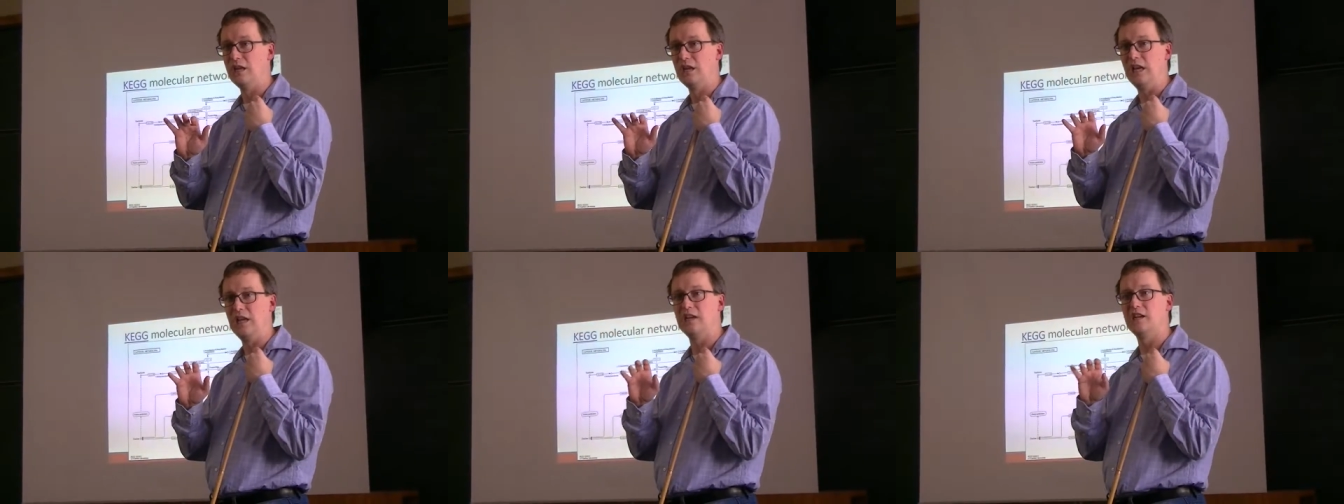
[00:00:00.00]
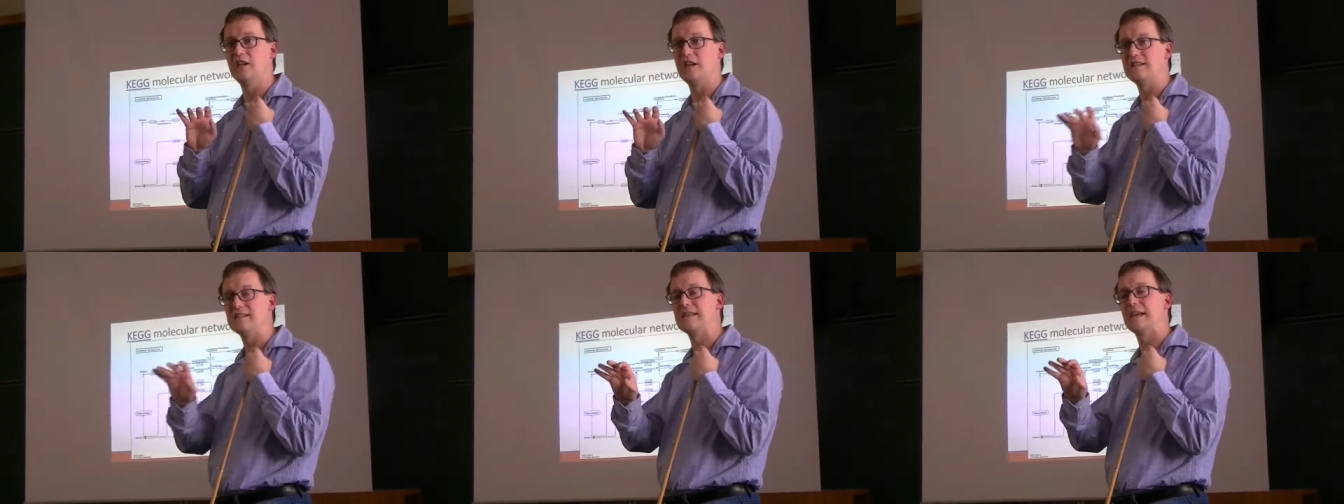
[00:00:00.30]
And
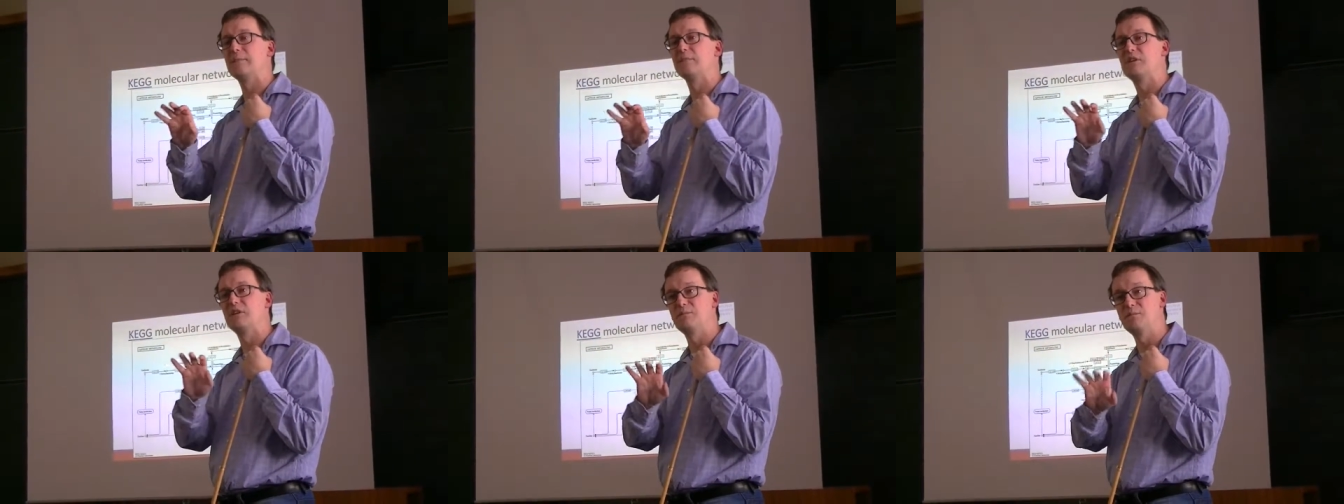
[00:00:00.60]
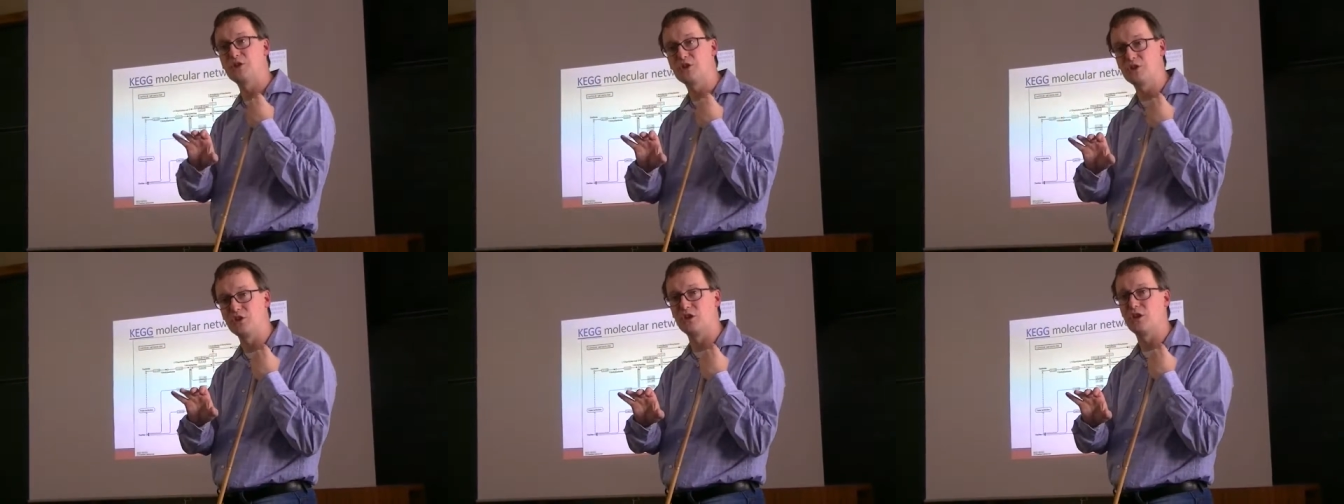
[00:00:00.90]
an enzyme
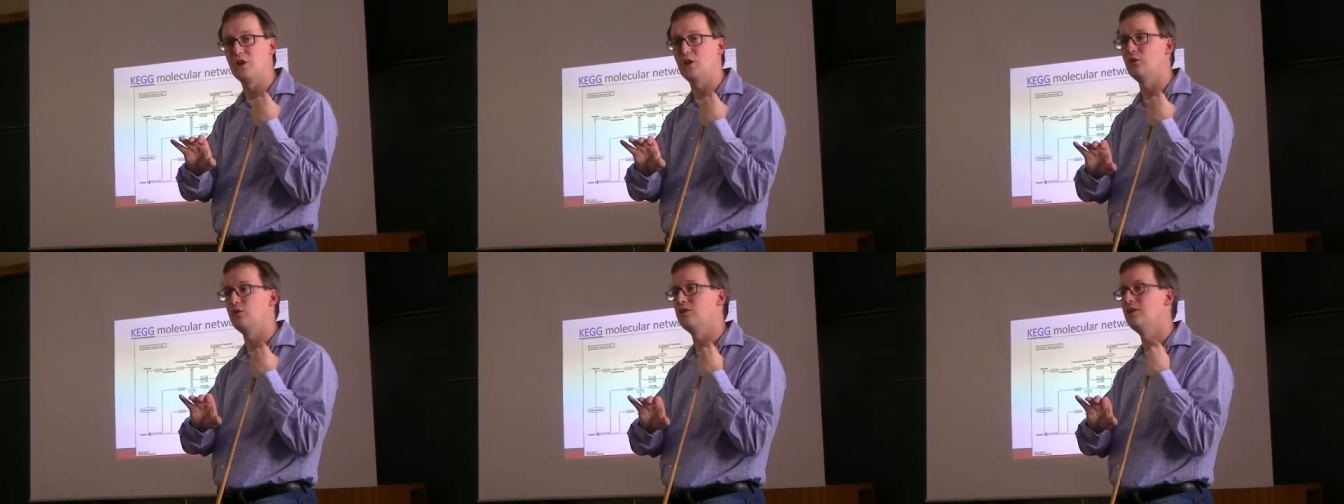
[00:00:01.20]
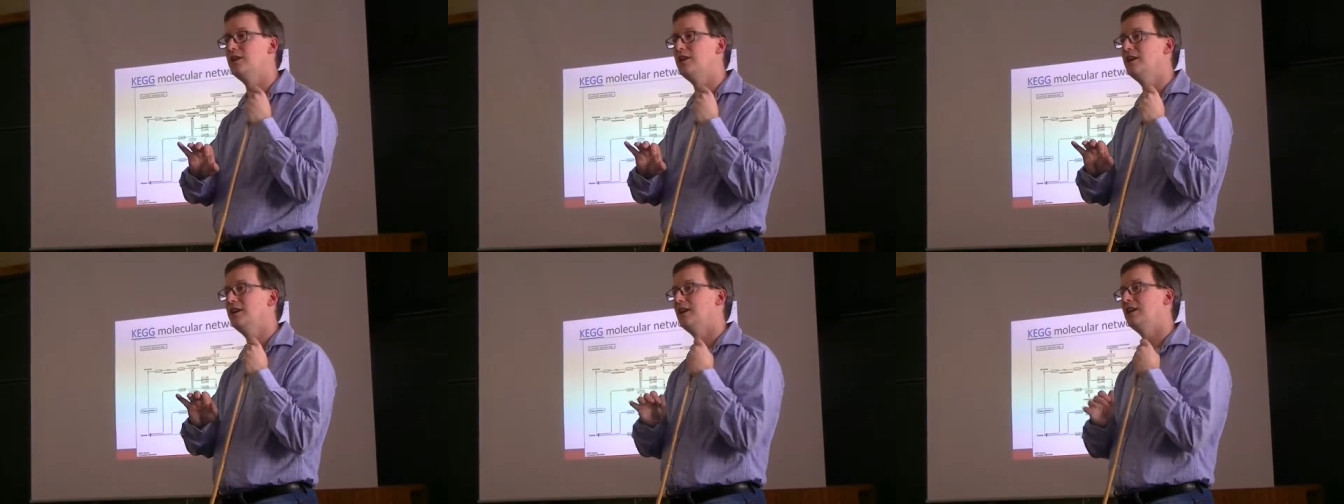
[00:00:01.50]
commission
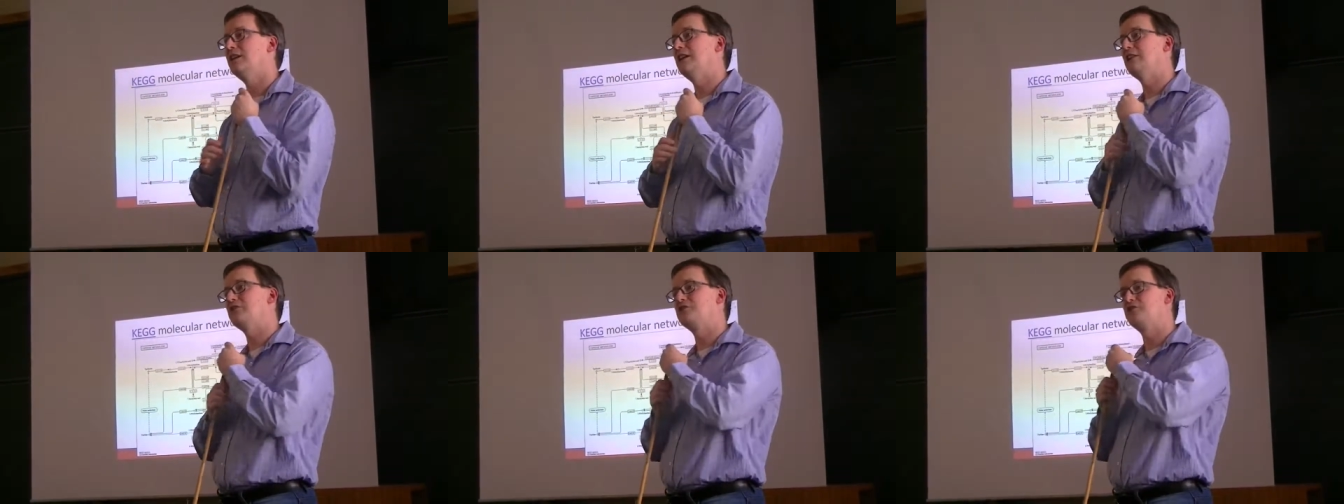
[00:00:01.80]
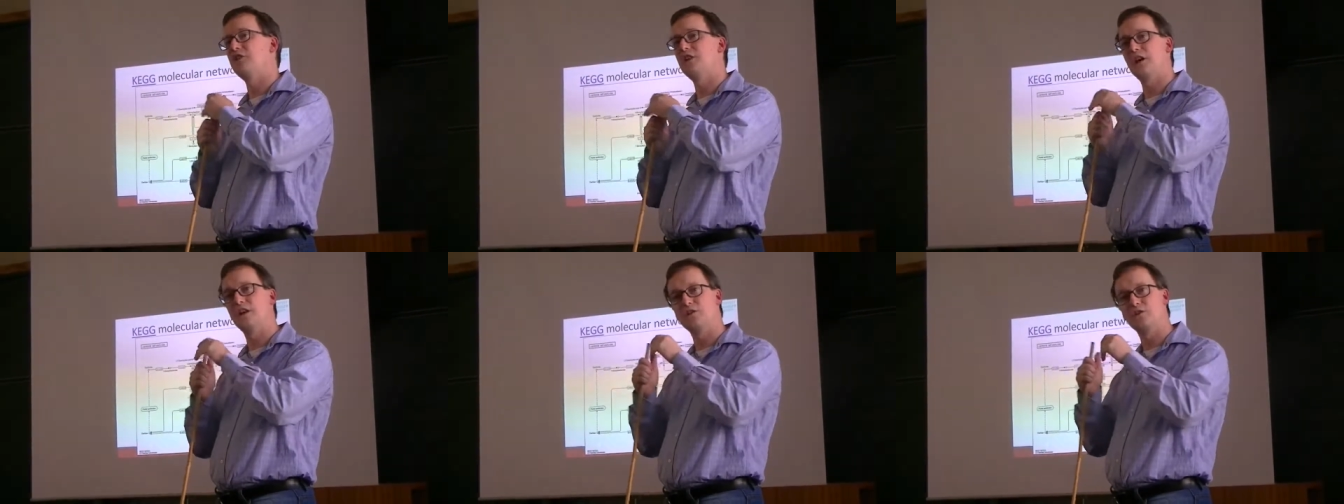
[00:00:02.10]
code allows
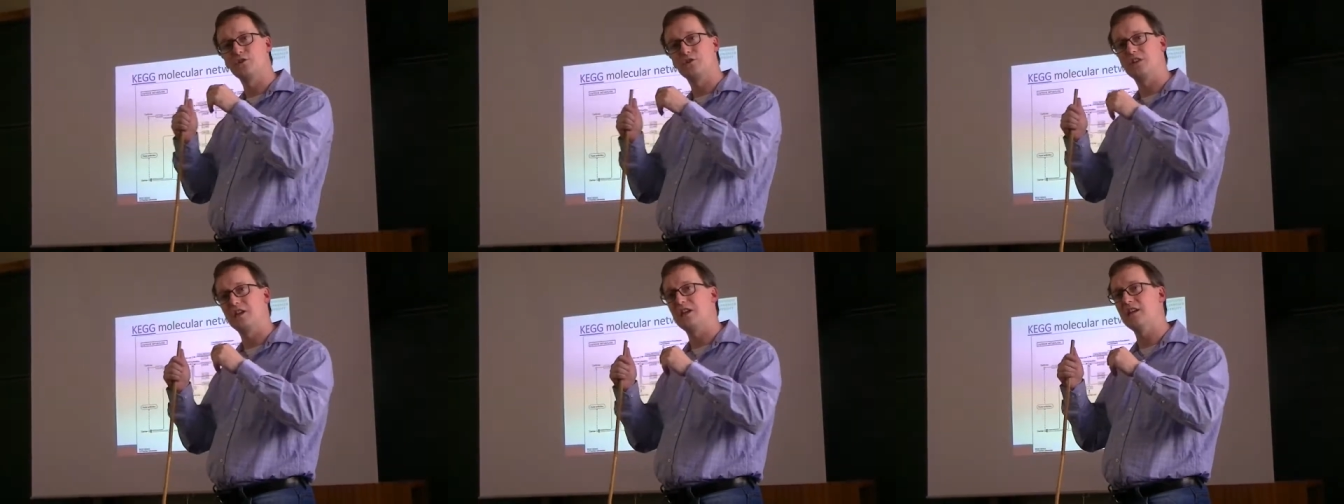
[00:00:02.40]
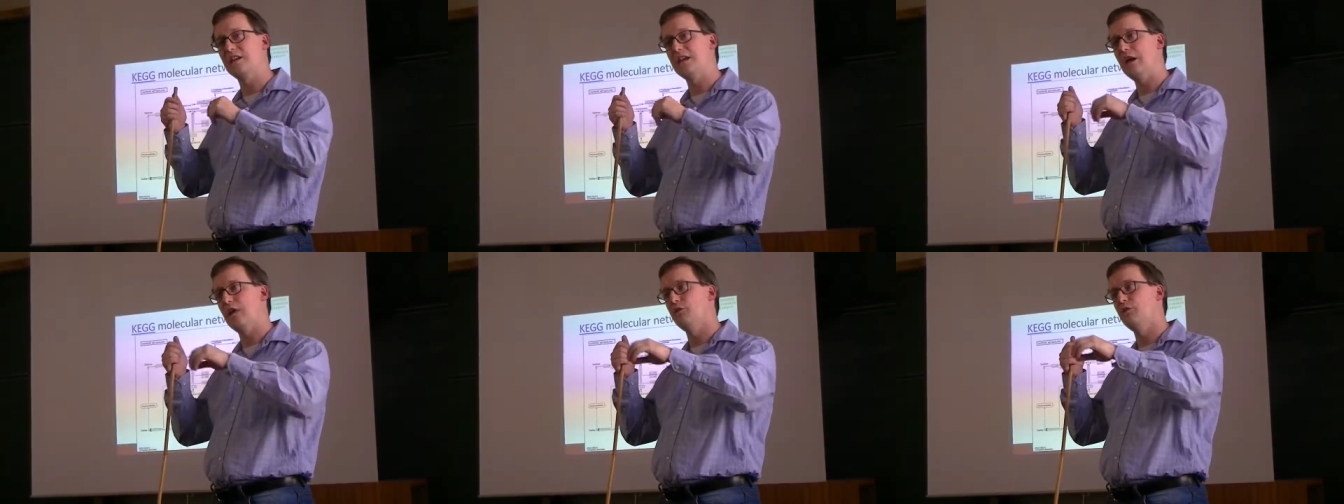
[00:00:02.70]
you to
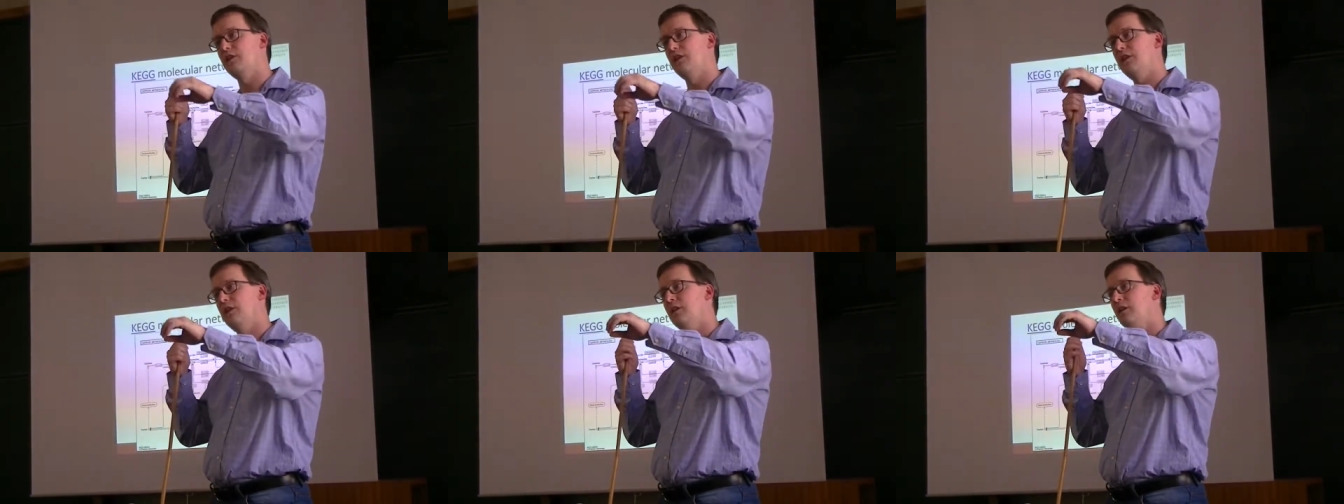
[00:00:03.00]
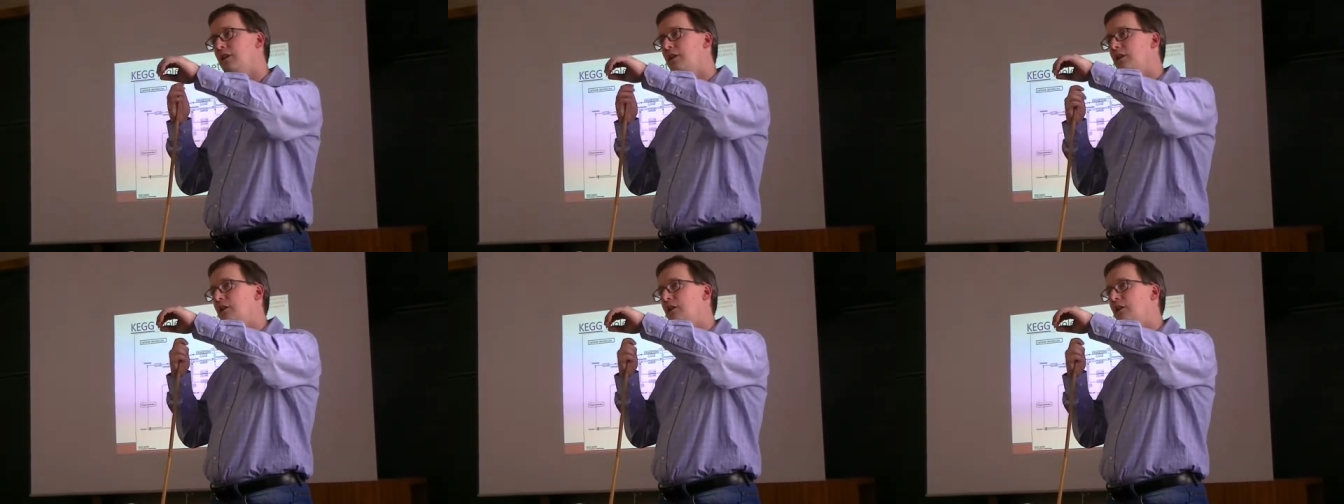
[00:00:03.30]
understand how the